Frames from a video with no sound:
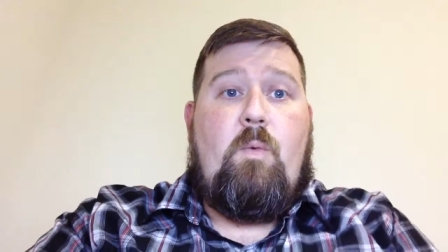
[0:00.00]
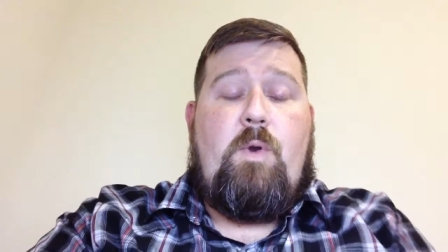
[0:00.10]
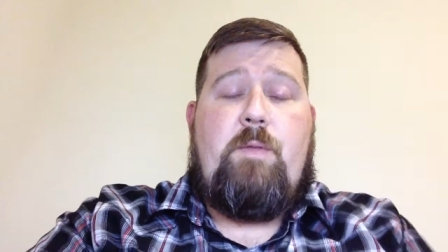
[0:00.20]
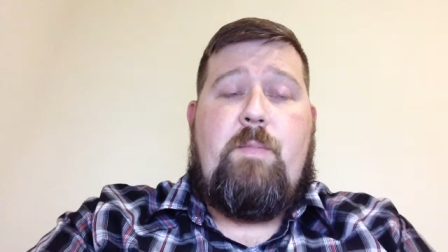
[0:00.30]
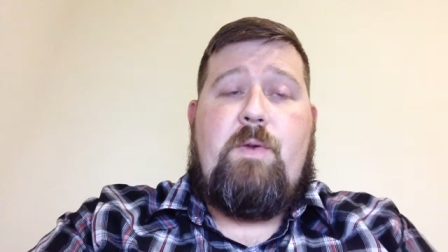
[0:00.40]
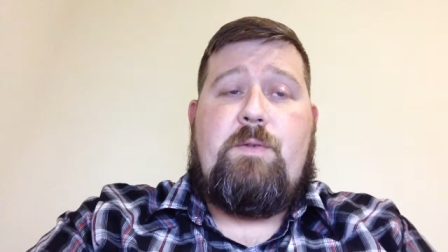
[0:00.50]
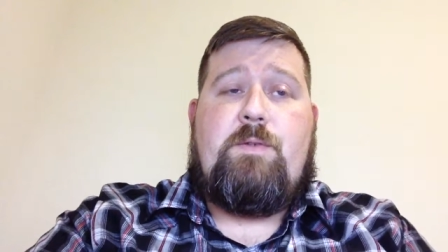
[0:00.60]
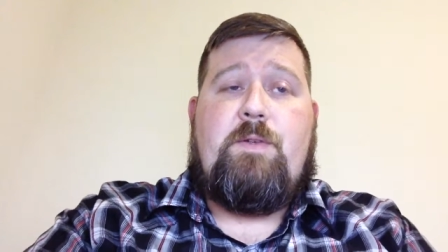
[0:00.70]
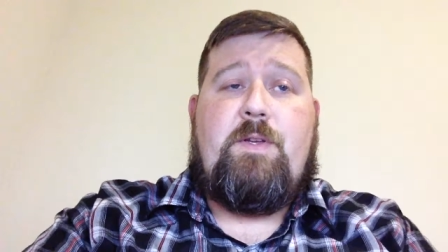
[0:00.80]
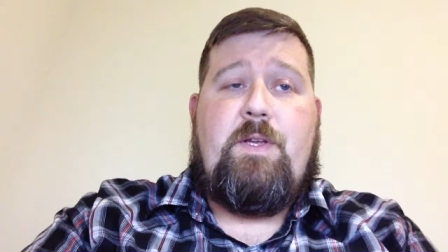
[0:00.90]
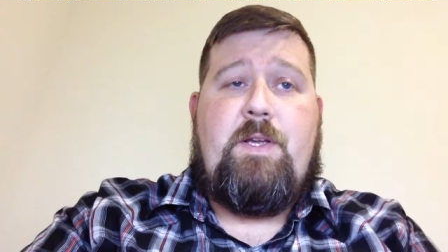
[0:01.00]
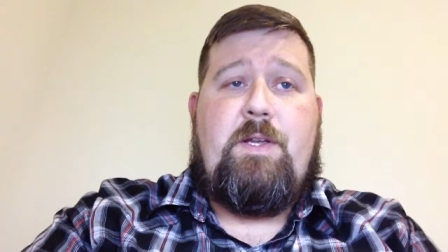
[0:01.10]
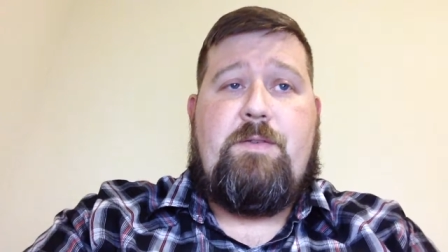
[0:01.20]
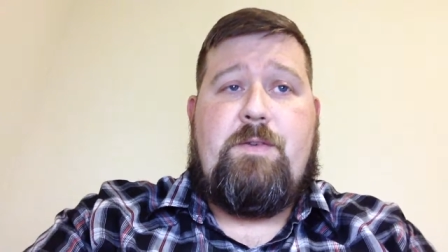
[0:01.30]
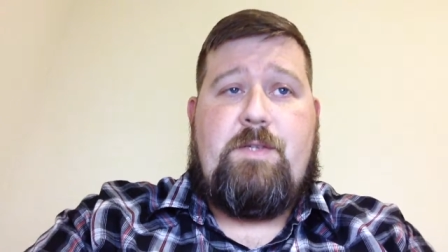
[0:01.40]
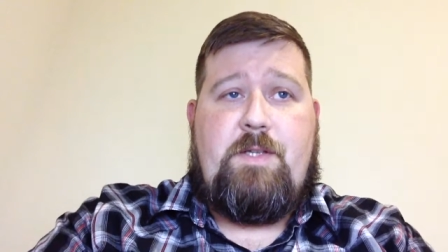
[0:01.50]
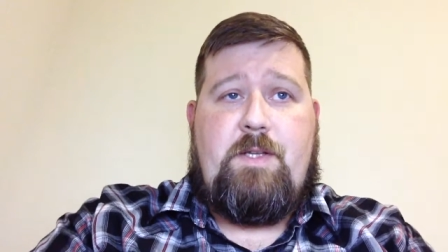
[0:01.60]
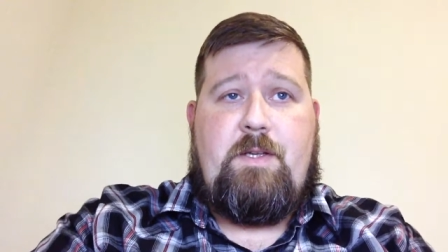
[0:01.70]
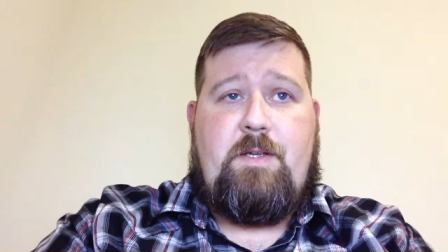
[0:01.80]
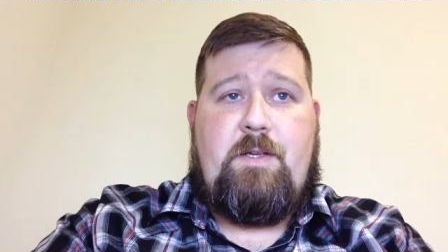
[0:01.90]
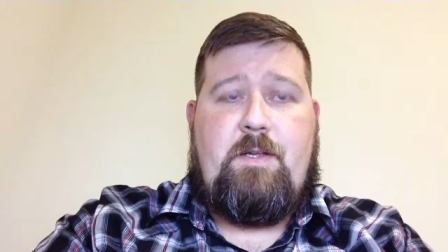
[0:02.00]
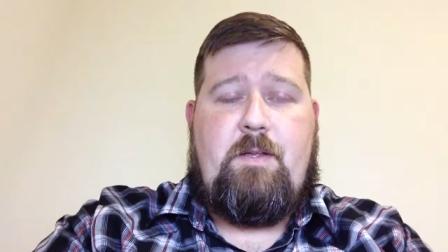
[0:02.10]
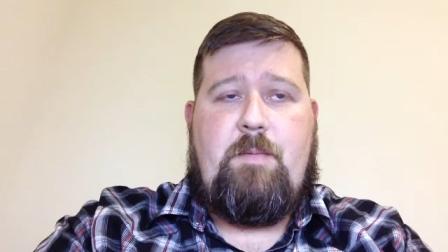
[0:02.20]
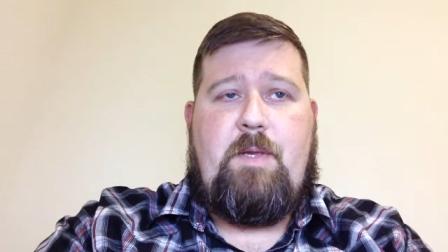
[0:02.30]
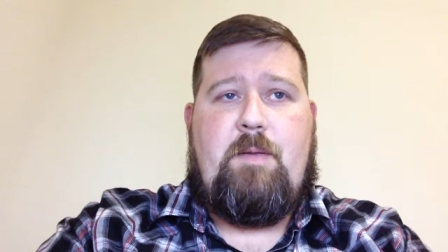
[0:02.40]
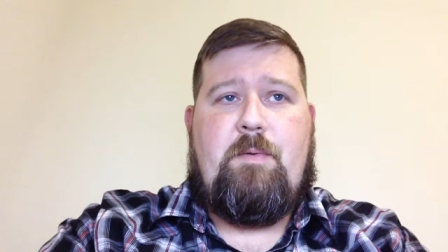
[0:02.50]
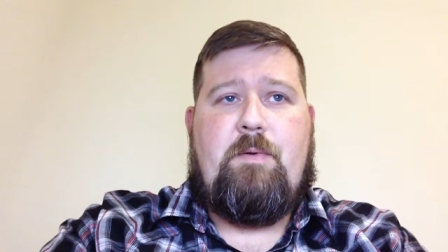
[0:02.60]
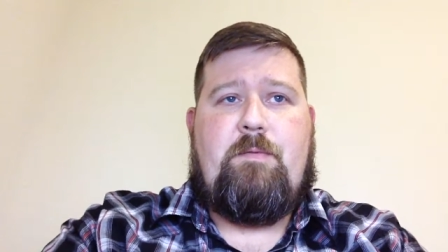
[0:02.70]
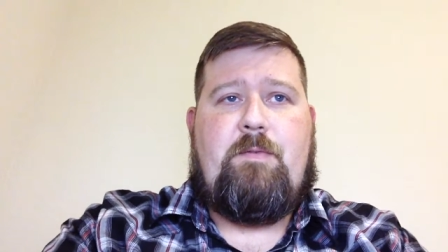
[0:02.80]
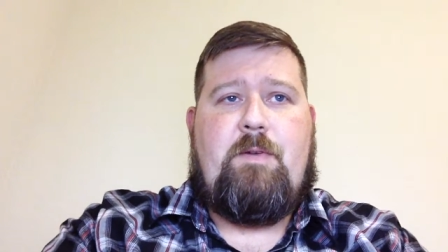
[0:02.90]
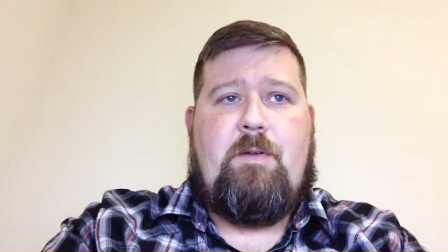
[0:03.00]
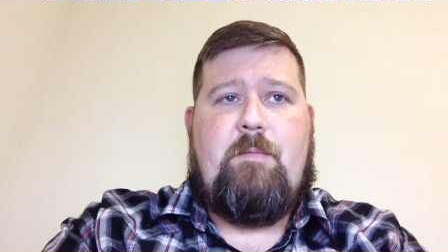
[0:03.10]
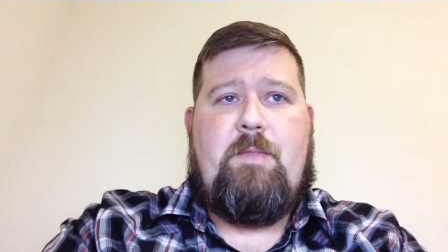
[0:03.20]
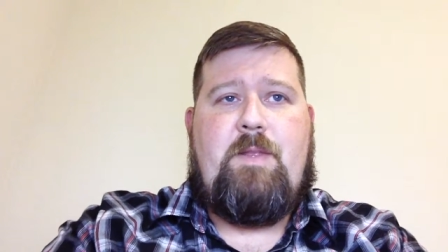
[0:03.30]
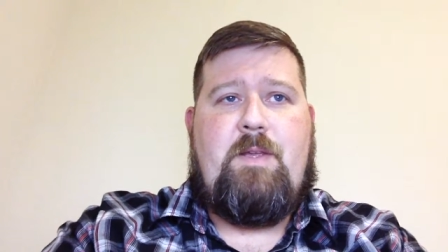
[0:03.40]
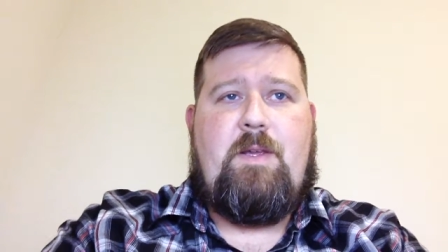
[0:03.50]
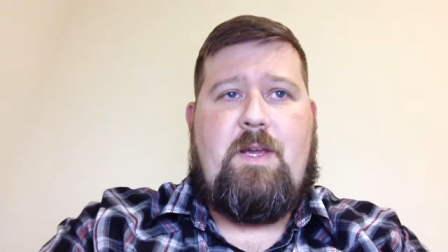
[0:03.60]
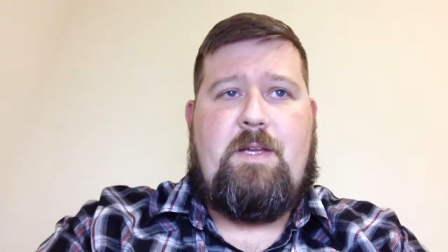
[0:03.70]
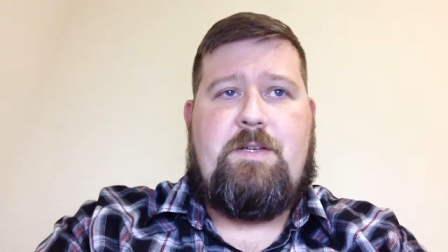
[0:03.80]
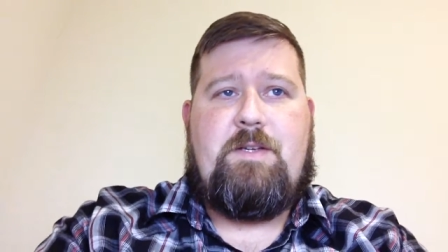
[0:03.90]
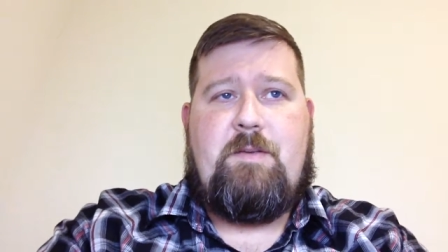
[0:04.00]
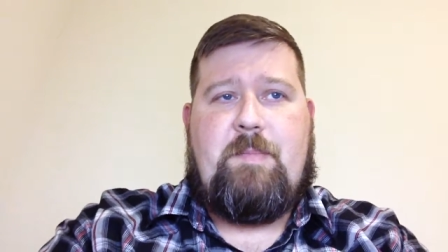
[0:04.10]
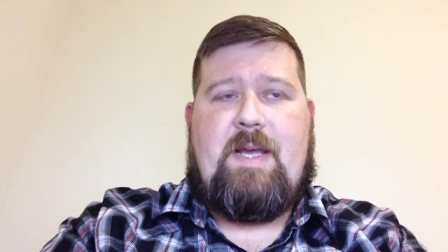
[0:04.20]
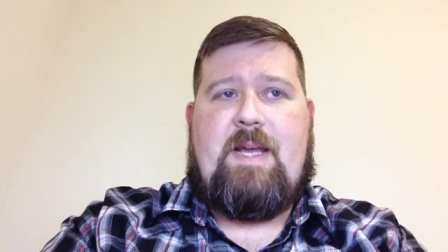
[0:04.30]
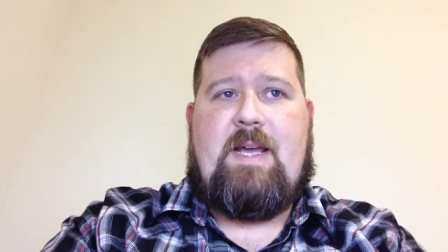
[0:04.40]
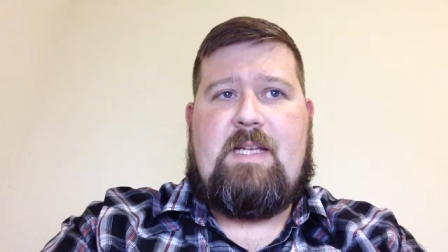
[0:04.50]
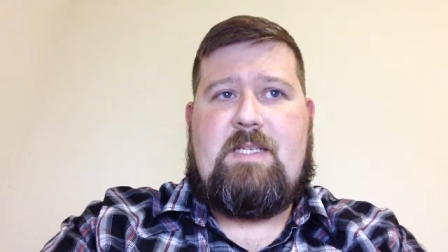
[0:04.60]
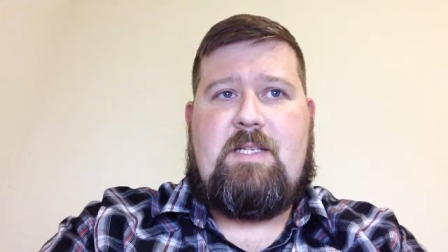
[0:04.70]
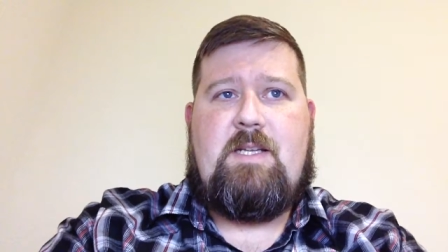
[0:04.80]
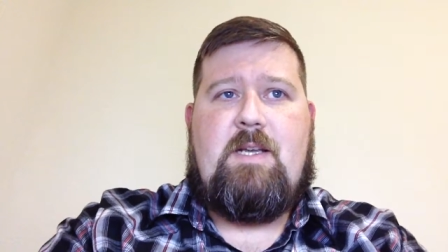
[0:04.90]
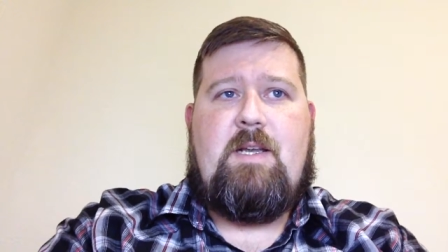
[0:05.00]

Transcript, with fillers: One of the most interesting people from the ancient past